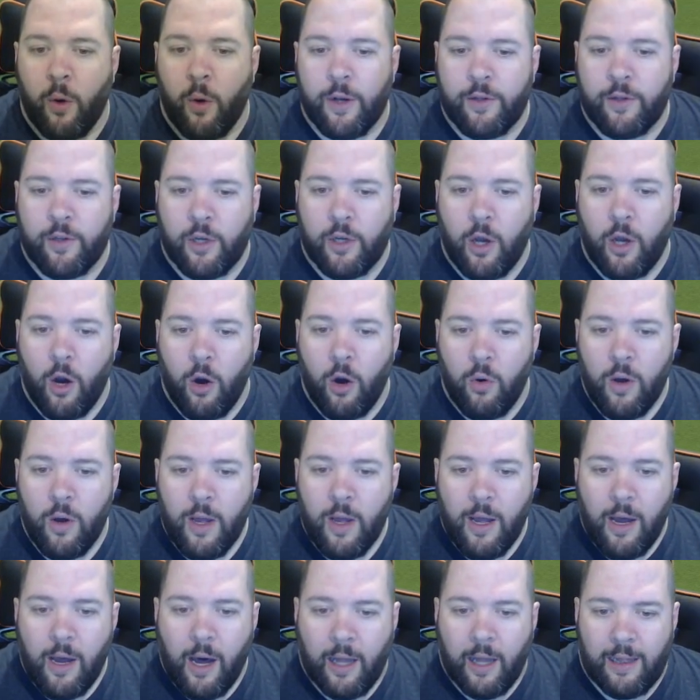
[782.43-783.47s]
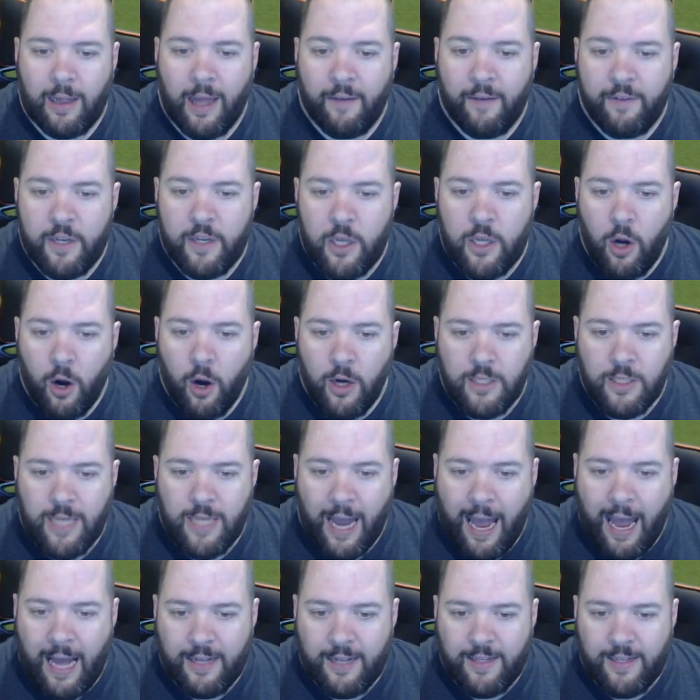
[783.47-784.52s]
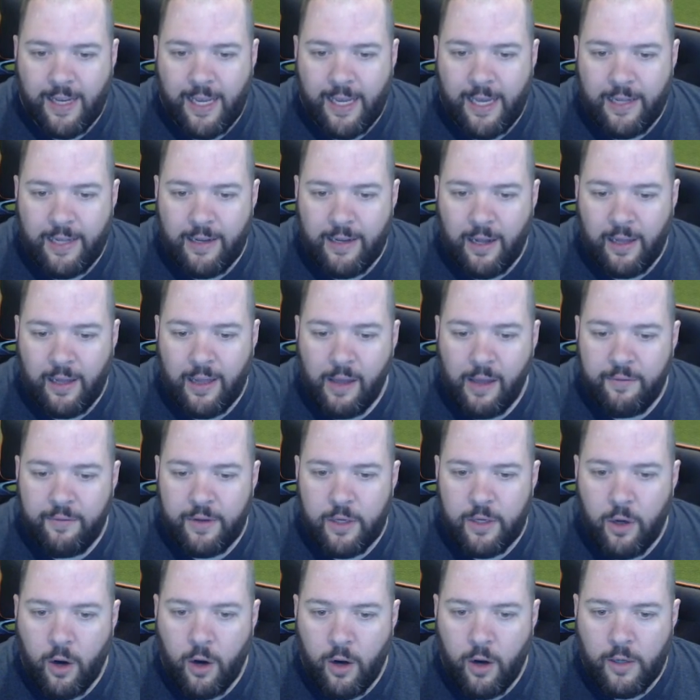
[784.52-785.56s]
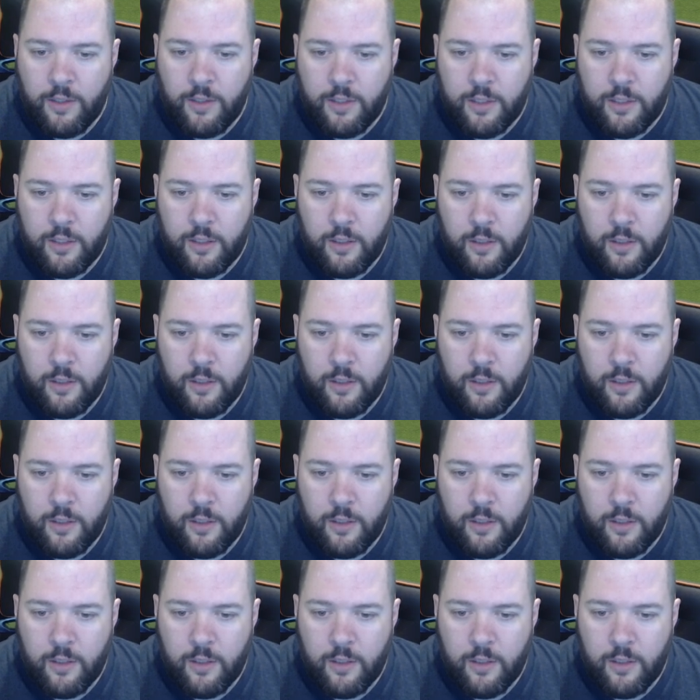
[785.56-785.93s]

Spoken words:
to go 11 yards, I had to hit 11 yards